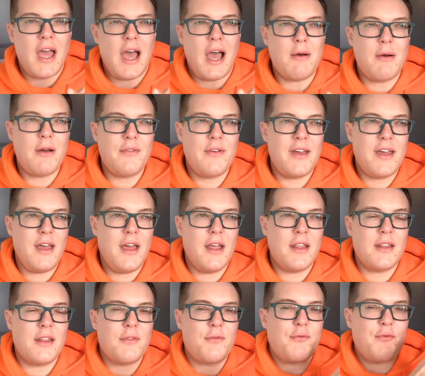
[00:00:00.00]
However,
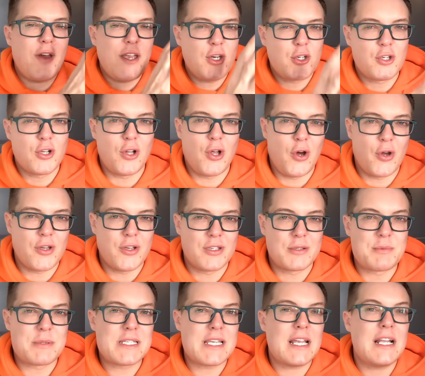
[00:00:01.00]
facial
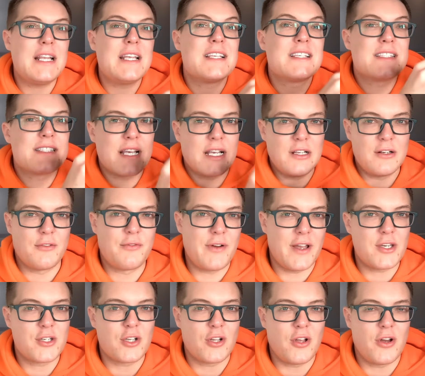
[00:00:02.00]
oils, particularly single
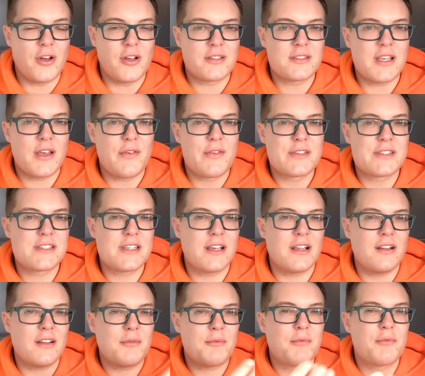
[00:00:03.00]
facial oils, have
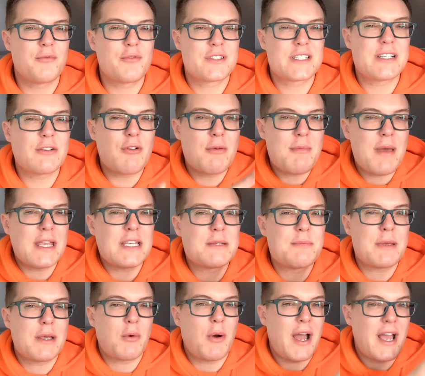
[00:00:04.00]
still remained
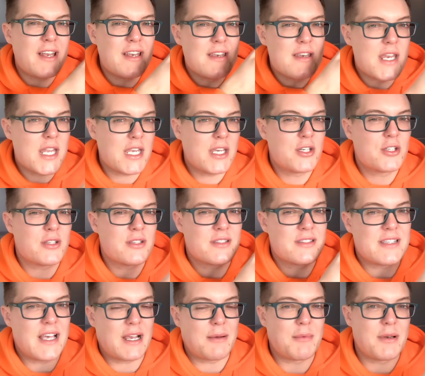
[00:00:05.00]
to be quite a niche
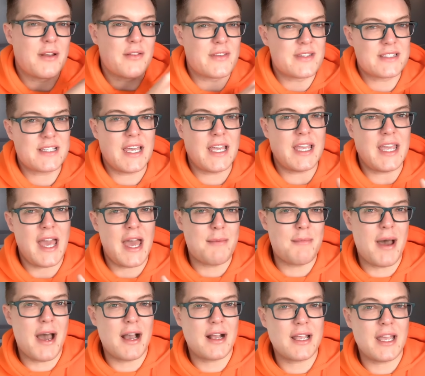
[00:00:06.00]
segment of the
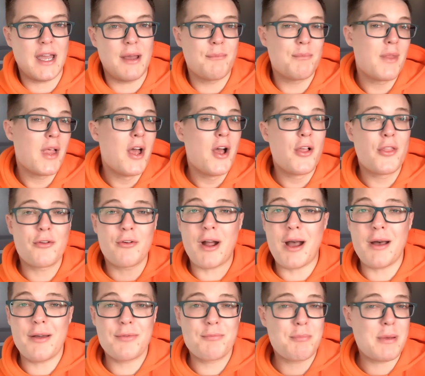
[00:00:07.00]
skincare market. There
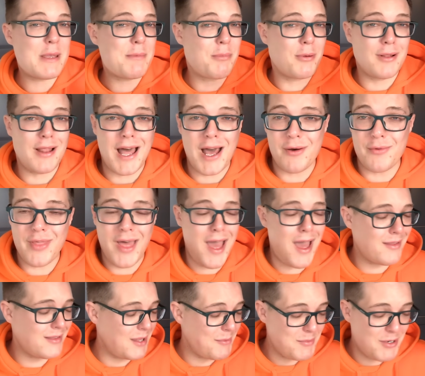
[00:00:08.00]
are people out there,
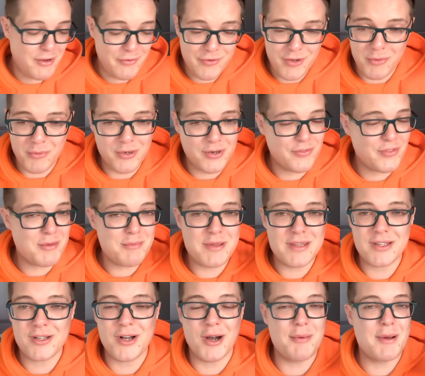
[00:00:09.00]
and let me know if you're one of them
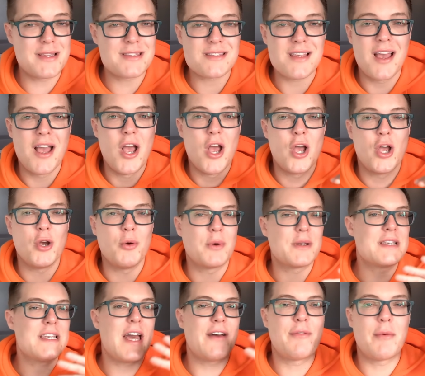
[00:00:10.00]
in the comments, who
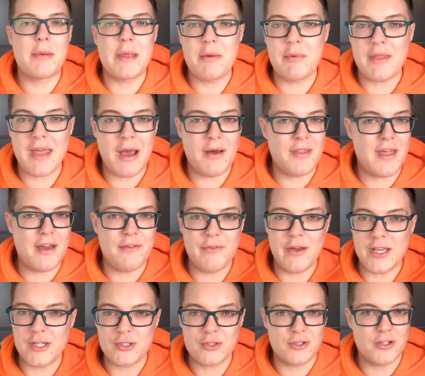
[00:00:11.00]
would never be without their
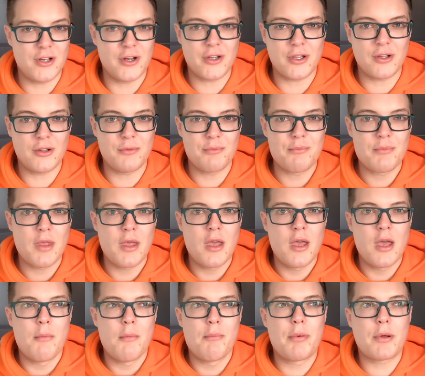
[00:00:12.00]
facial oil.
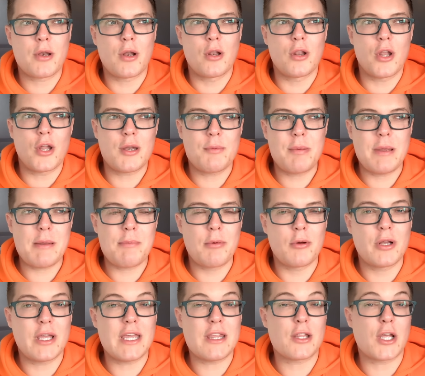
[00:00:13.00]
But a lot of
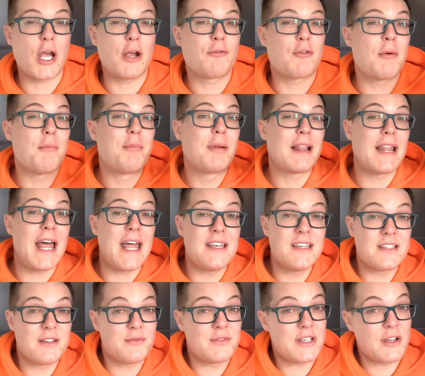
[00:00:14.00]
people either go for a
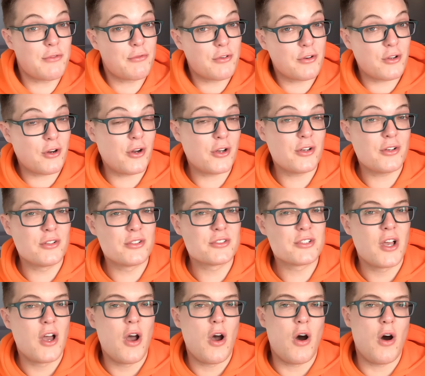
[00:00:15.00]
blend of different
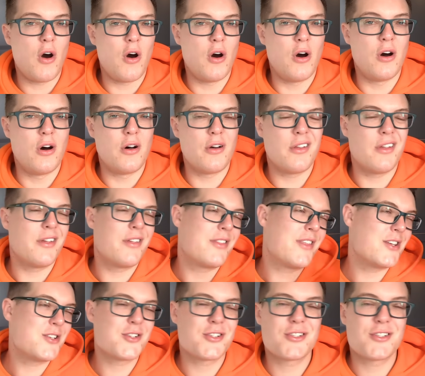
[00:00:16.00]
oils, or they